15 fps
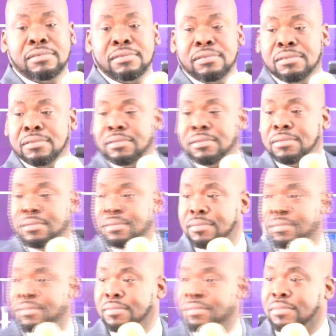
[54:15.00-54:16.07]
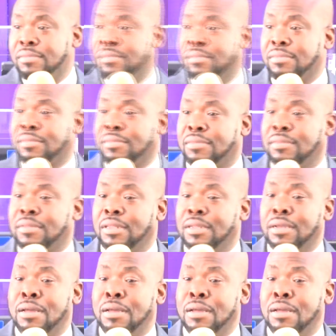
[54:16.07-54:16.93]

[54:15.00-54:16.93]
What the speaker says: Nothing is said.